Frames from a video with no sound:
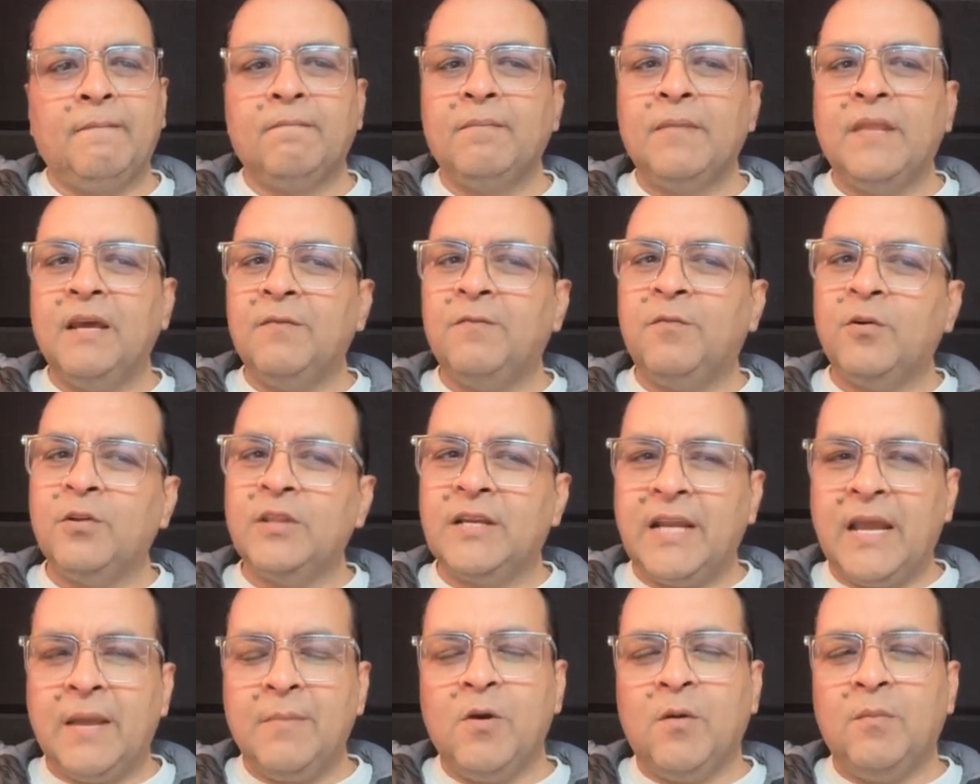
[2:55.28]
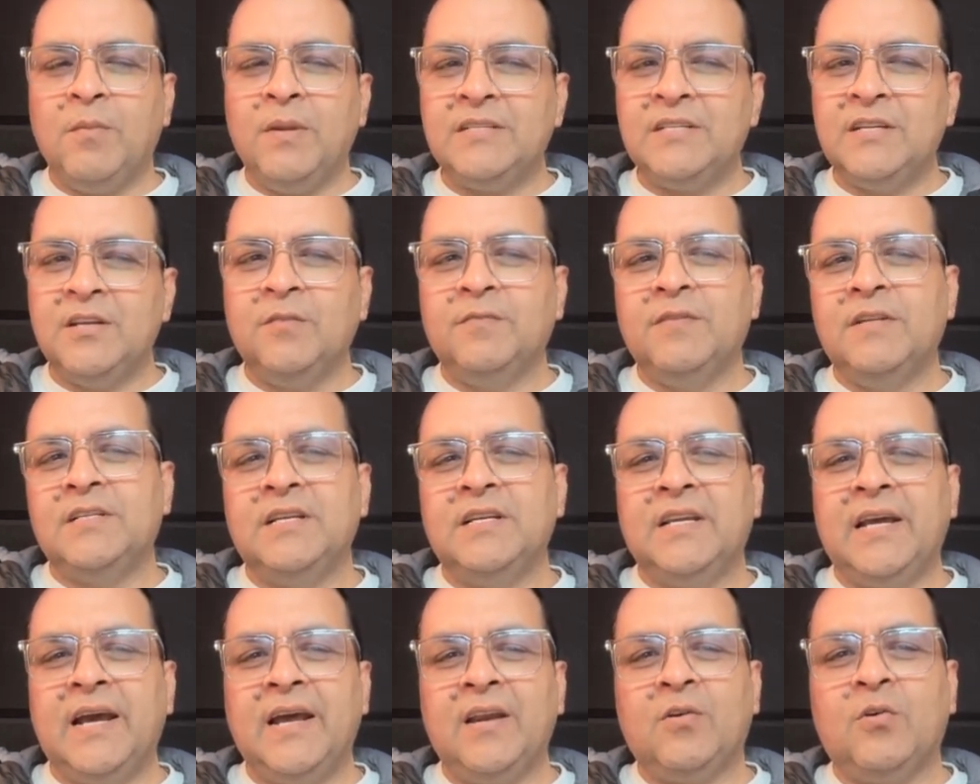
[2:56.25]
Therefore, the time complexity of this
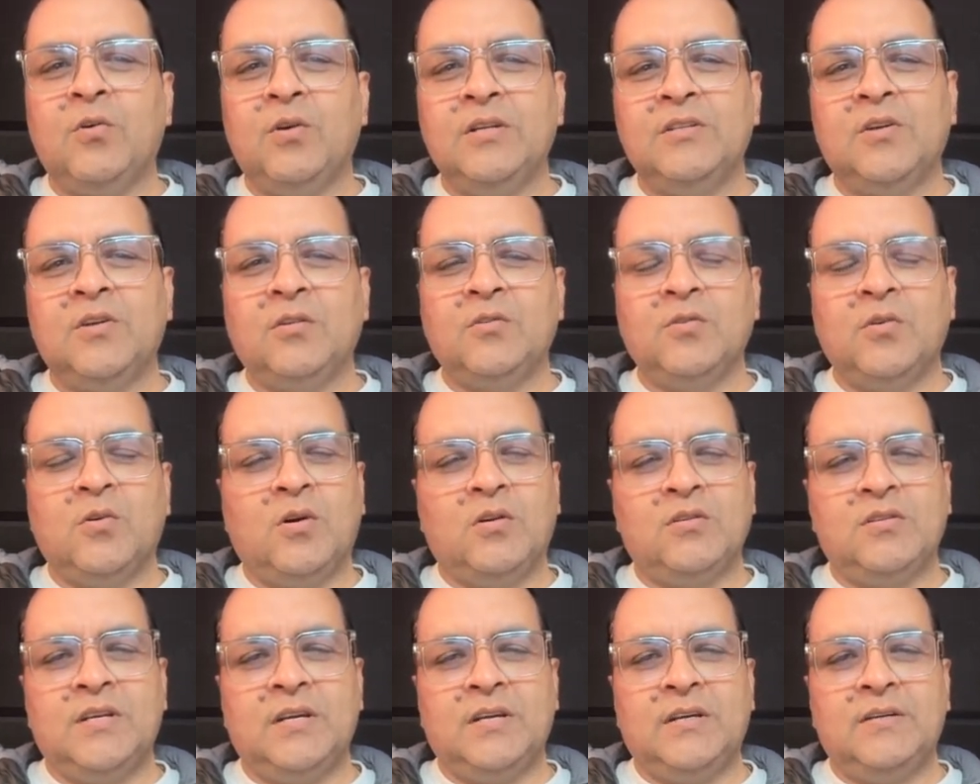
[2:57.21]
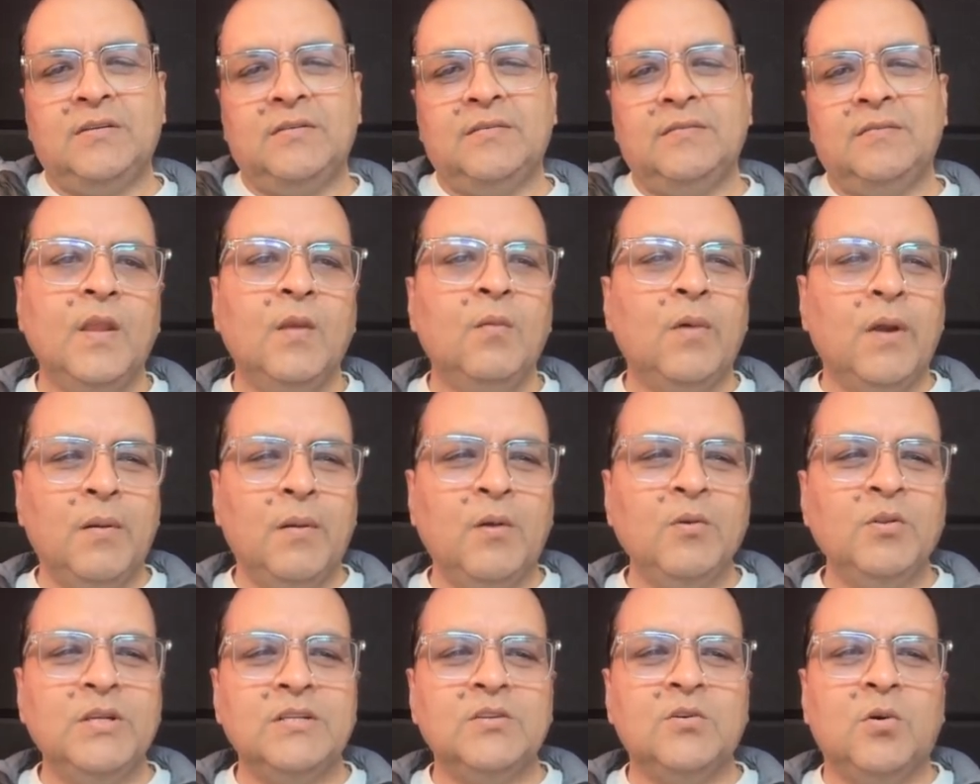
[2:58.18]
entire code is also constant. What
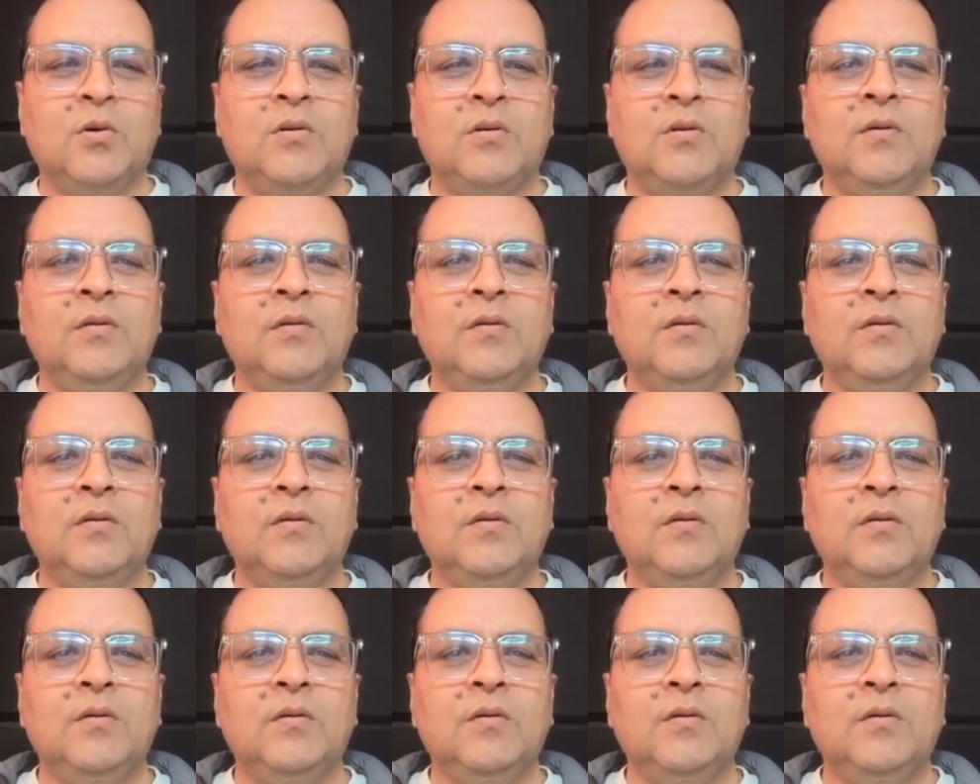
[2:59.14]
about this code?